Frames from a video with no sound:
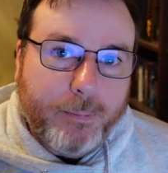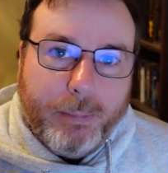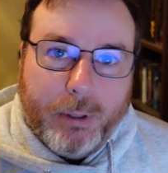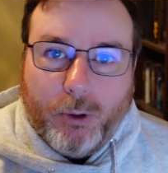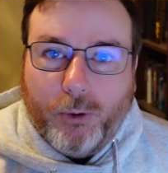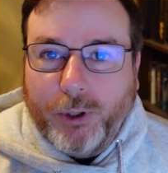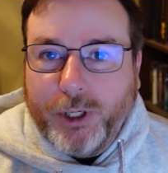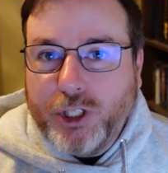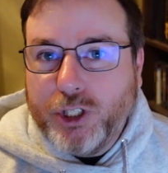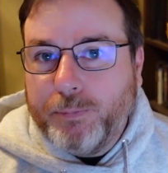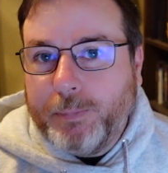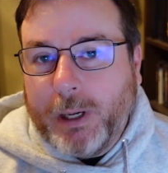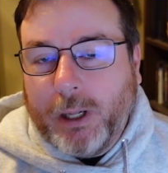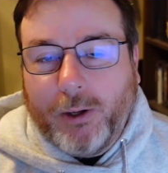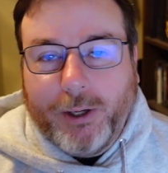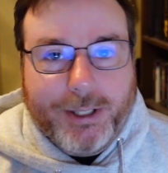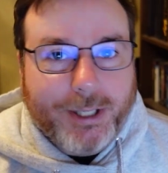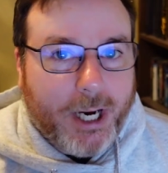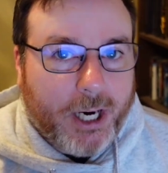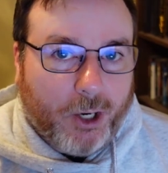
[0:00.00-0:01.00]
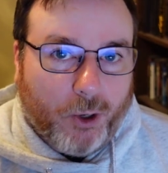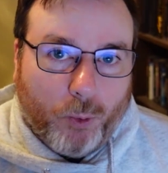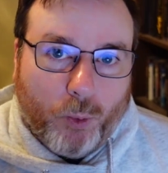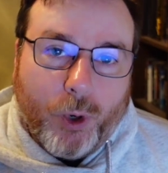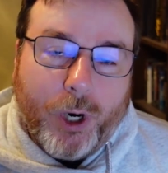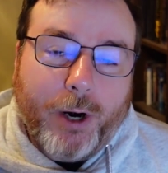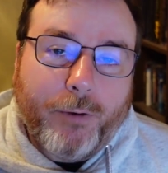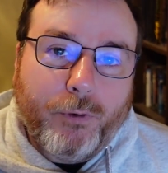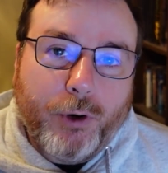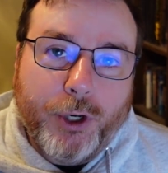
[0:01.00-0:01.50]
ability, spell, attack, or
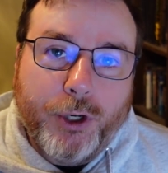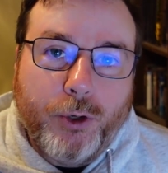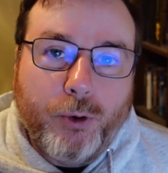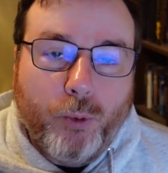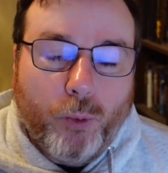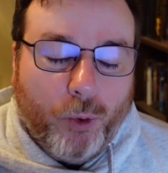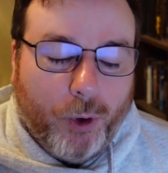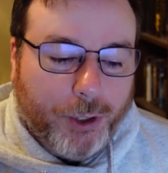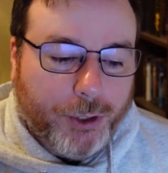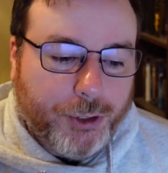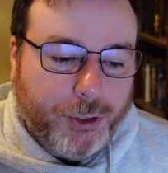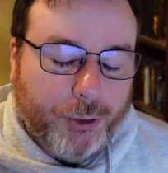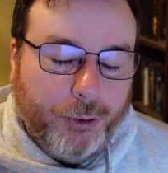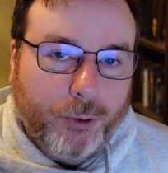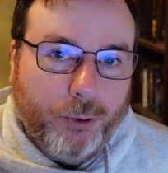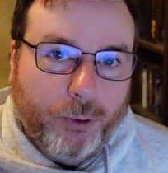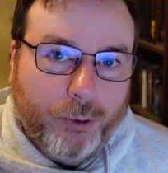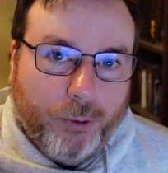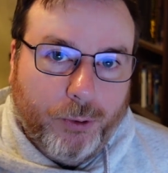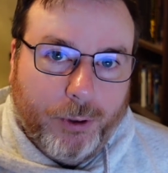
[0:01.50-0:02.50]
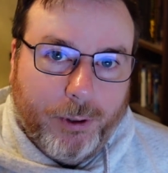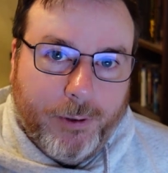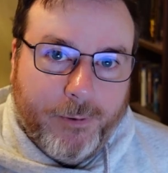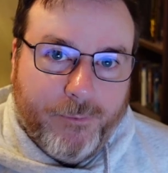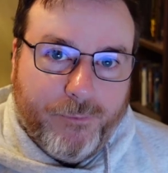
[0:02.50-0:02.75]
whatever you want to